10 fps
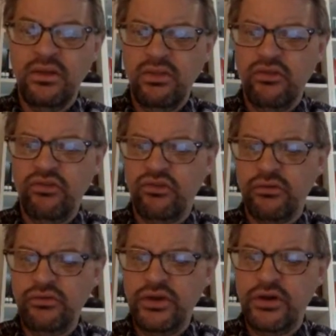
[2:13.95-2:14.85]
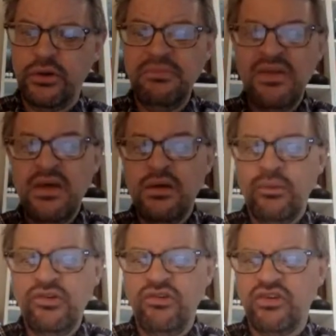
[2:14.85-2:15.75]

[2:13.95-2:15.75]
This stuff here, which is a